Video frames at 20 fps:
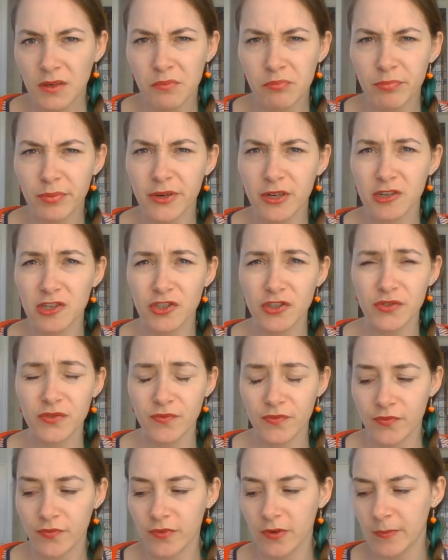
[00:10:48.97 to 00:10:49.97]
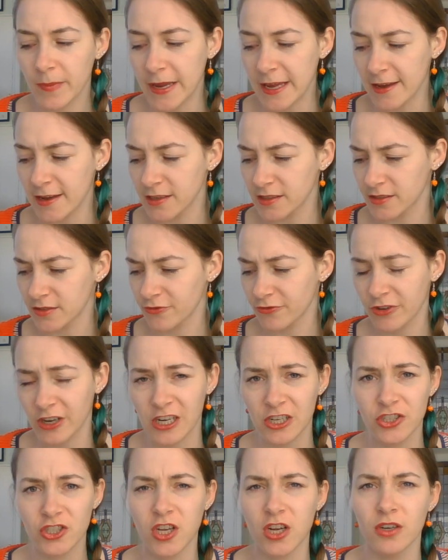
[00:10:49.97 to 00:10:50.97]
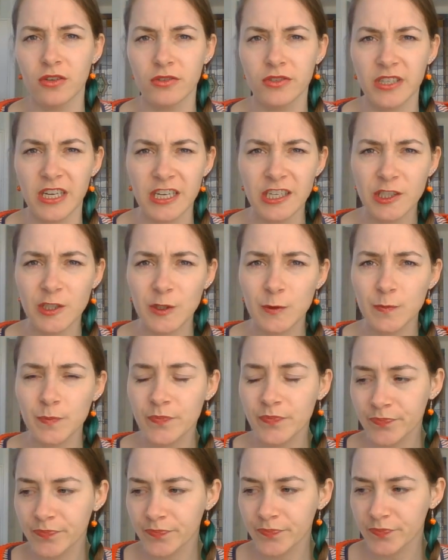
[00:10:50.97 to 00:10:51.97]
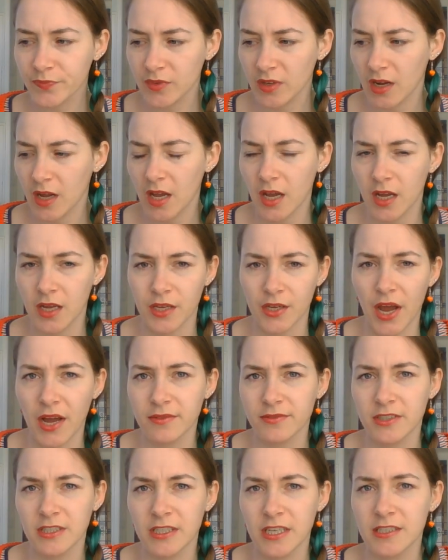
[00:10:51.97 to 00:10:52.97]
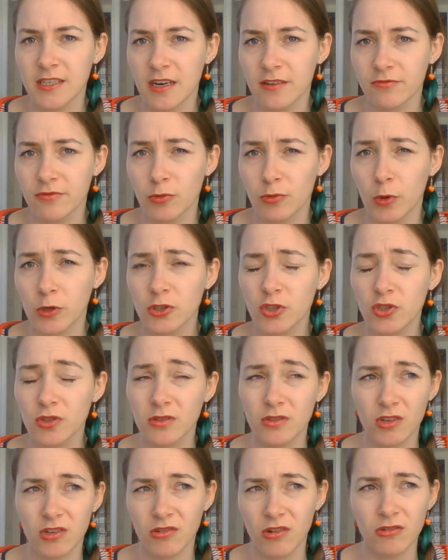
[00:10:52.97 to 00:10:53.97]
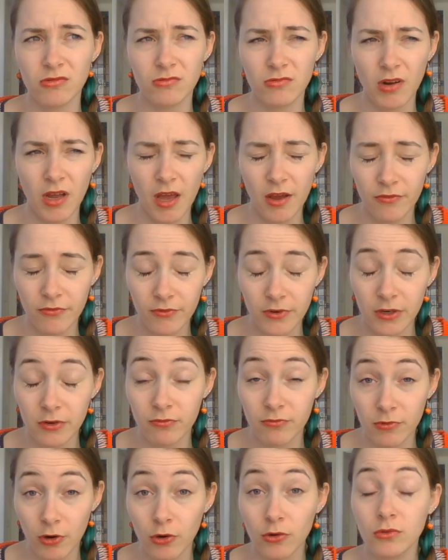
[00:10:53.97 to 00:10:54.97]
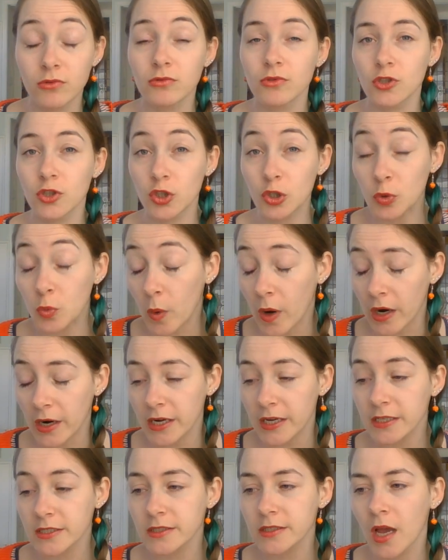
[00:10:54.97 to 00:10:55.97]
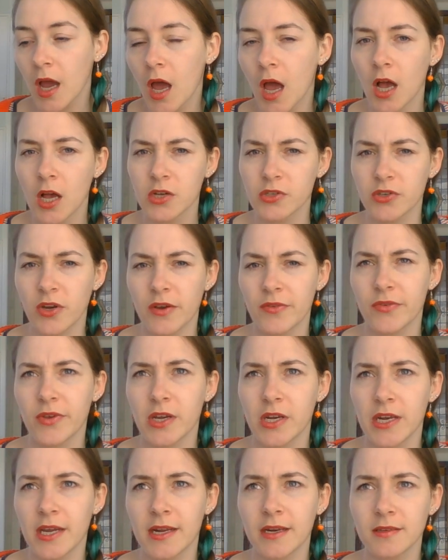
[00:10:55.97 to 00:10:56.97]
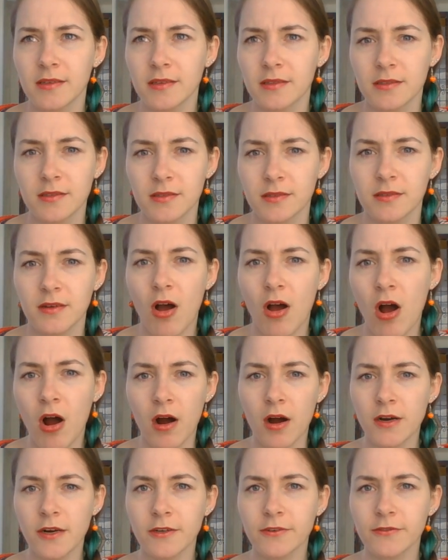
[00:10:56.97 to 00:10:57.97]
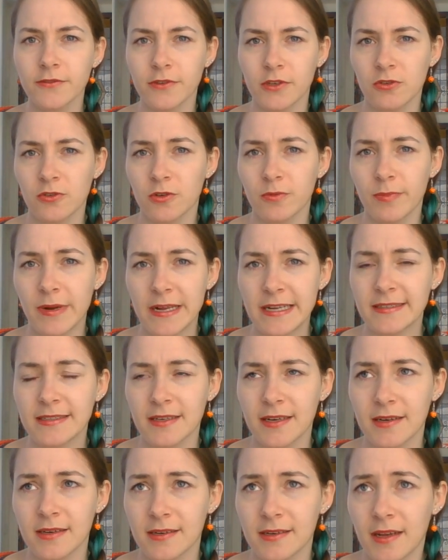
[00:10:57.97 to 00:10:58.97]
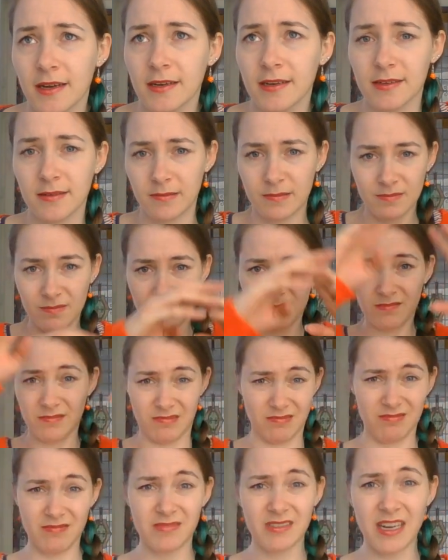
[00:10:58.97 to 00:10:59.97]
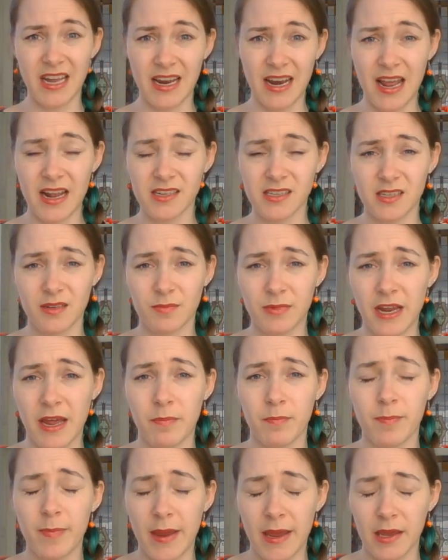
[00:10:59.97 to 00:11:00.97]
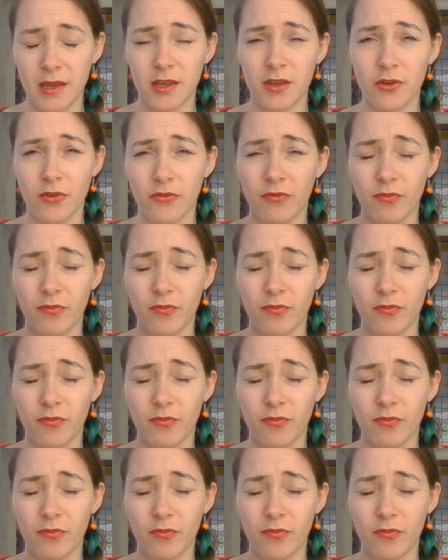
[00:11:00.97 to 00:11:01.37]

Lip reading: brioche for me, it's a really slow stitch. You have to knit every row twice. So if you knit a scarf, you're basically like, that ends up that big, you